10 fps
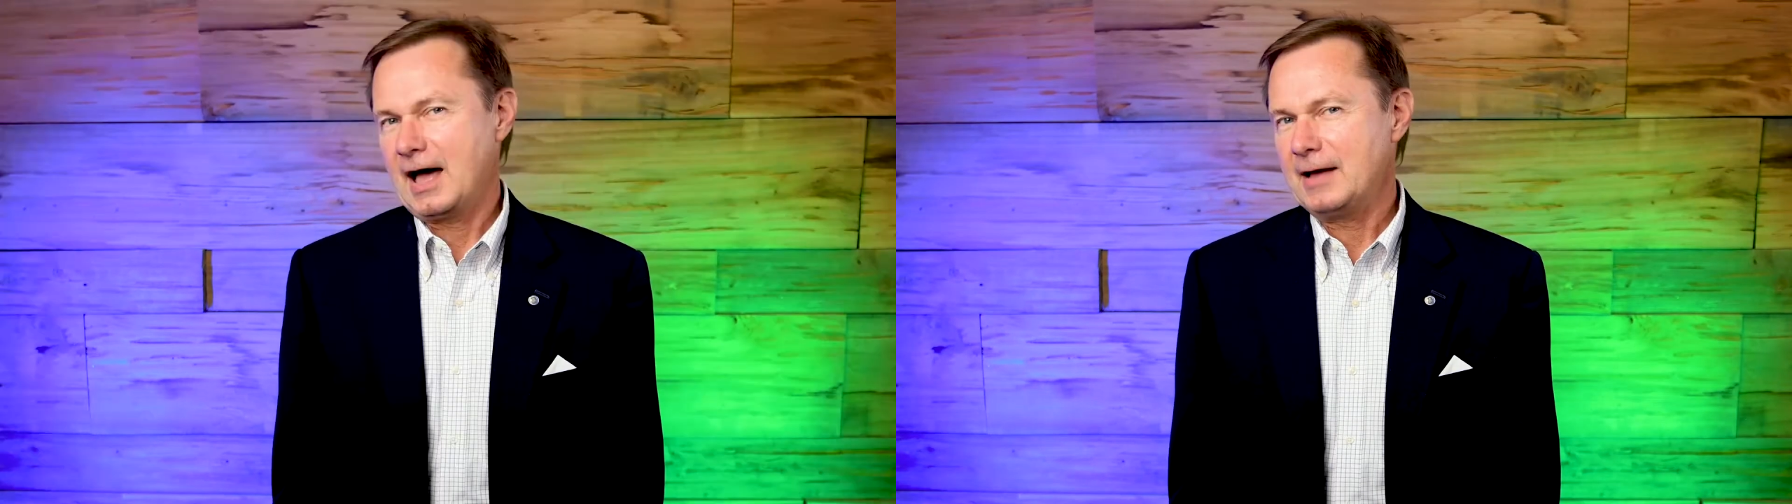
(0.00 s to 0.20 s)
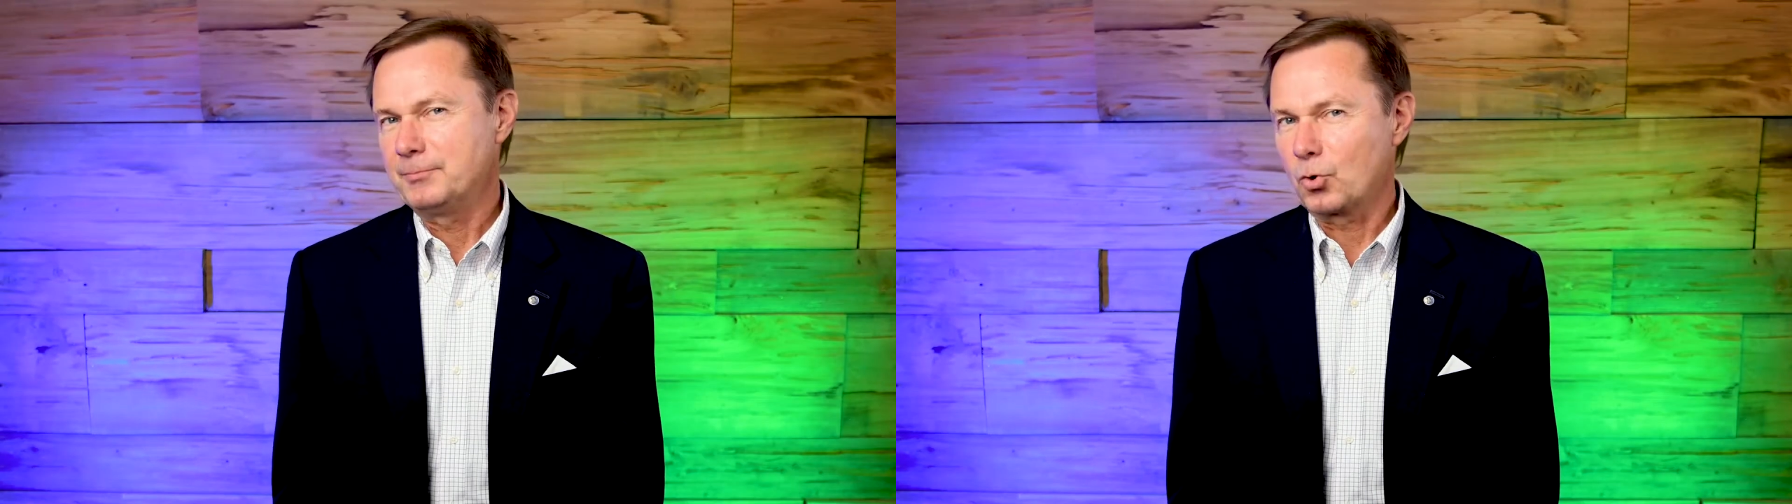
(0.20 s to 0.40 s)

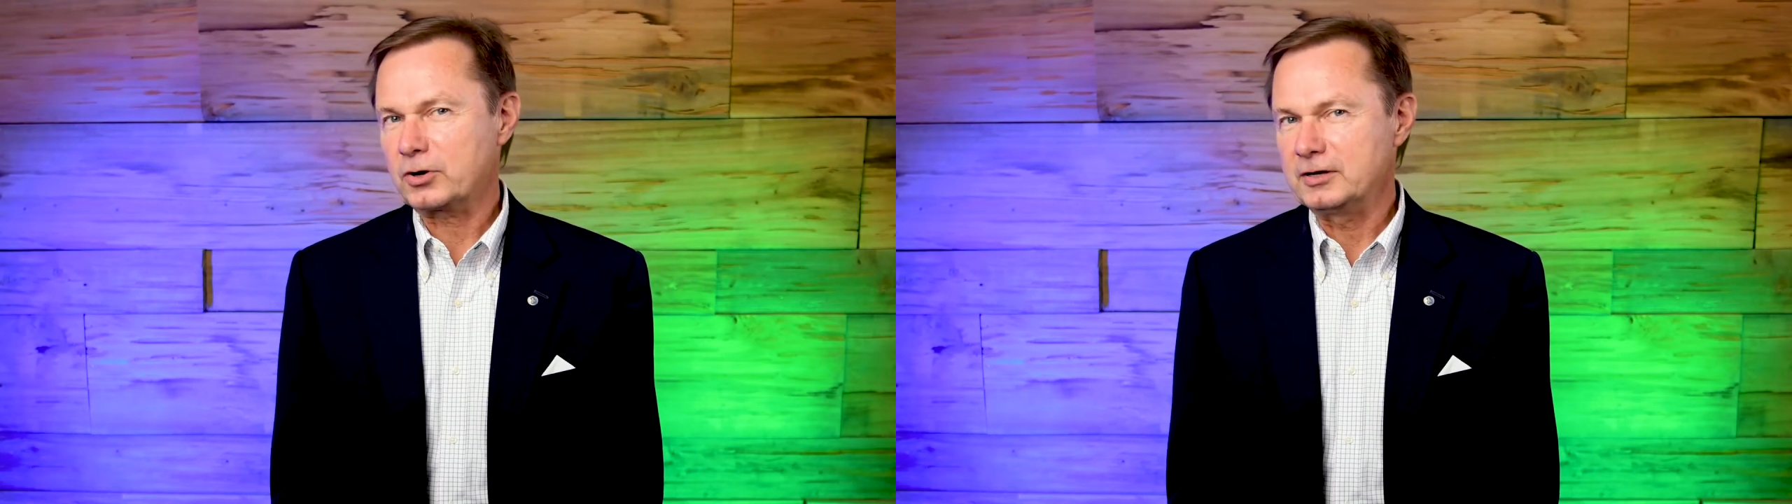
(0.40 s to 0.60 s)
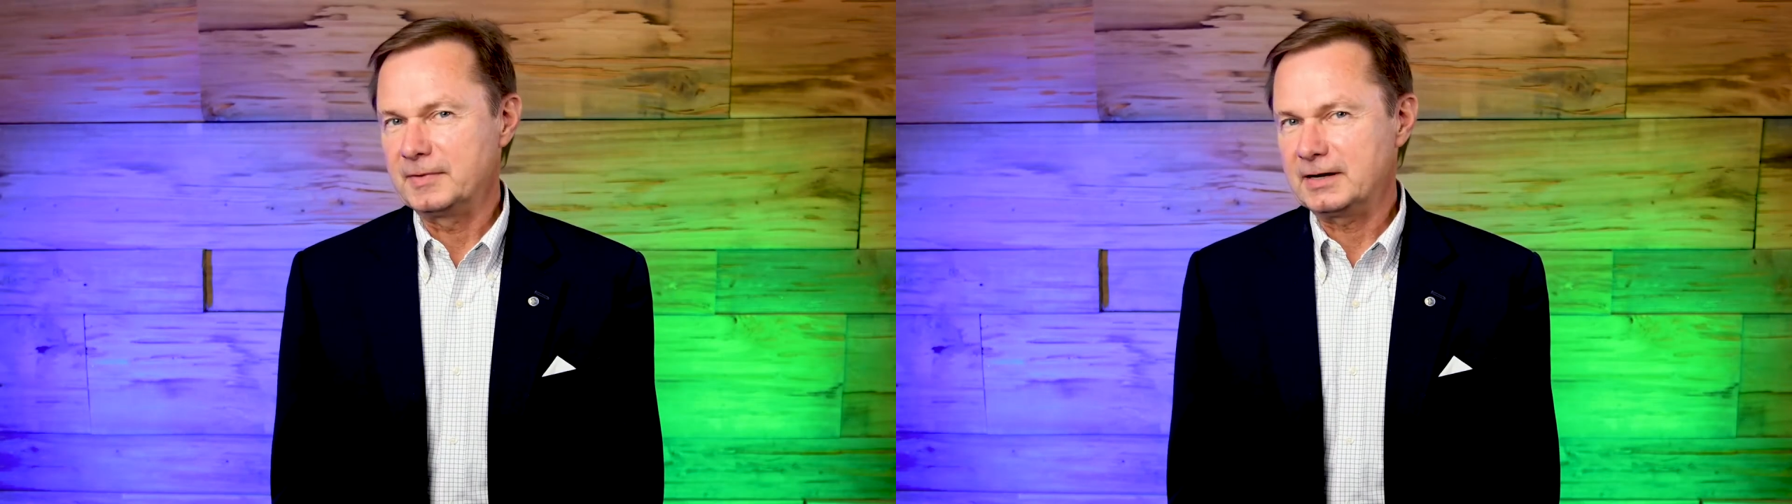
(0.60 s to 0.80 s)
I'm
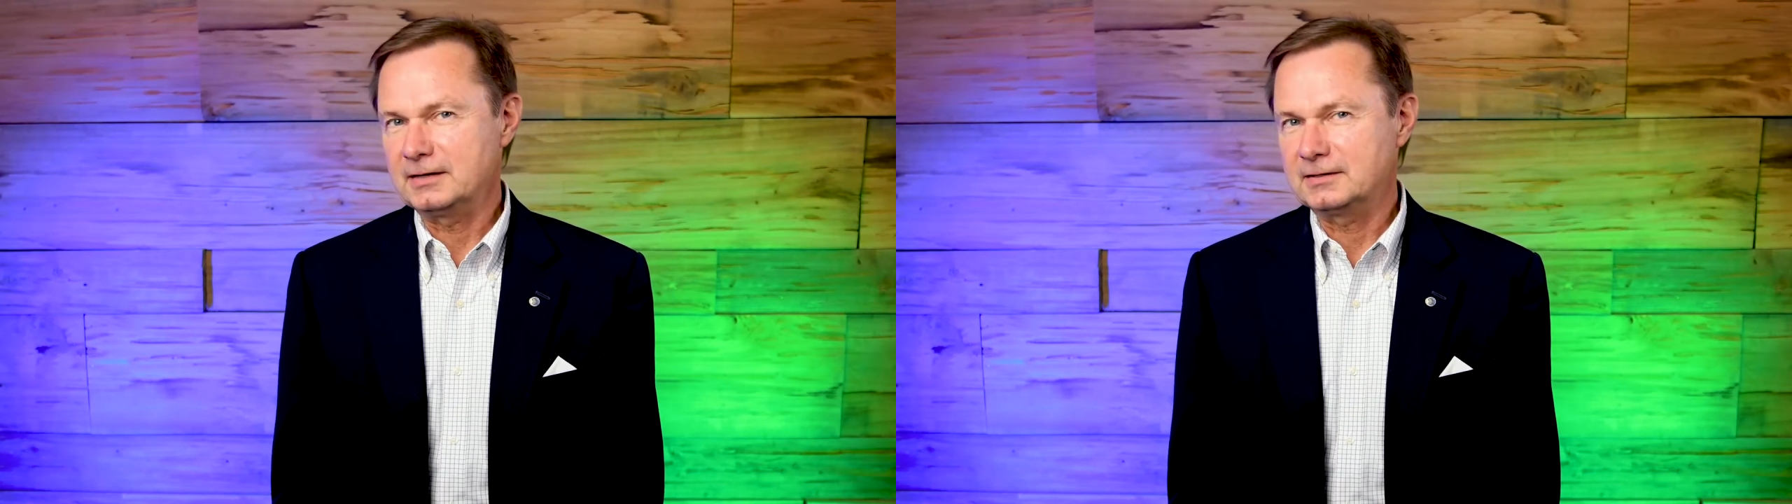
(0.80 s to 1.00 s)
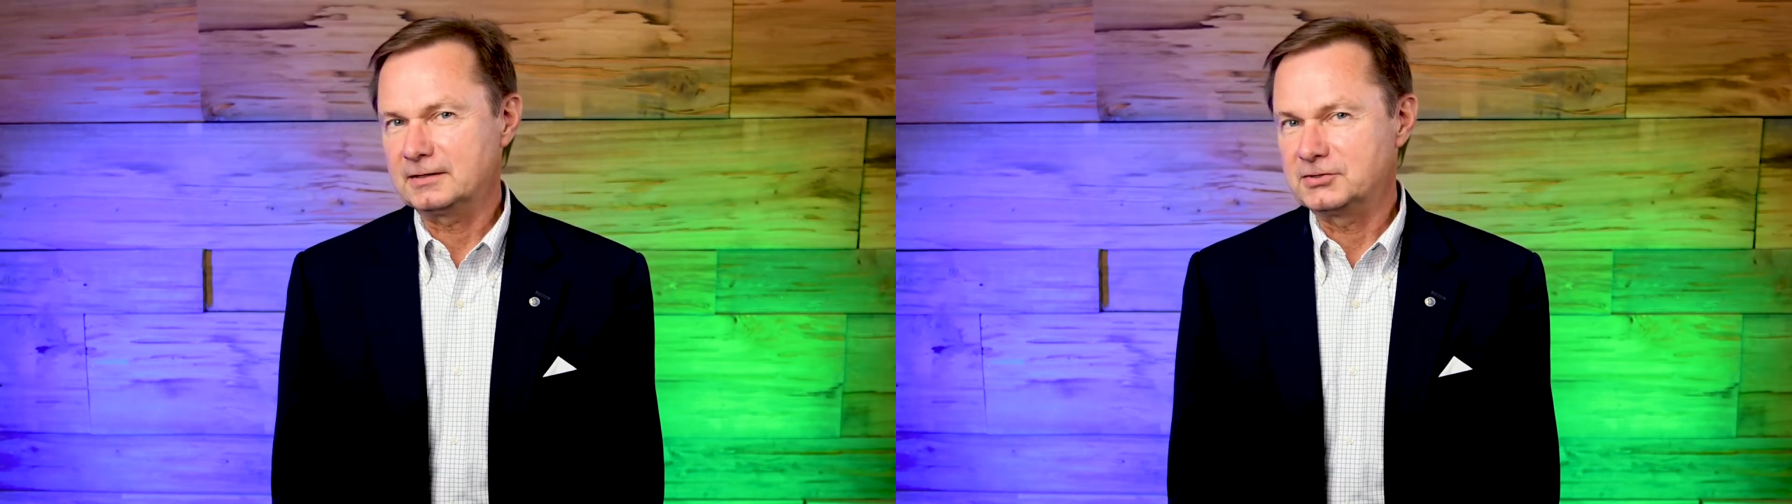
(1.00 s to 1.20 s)
more committed to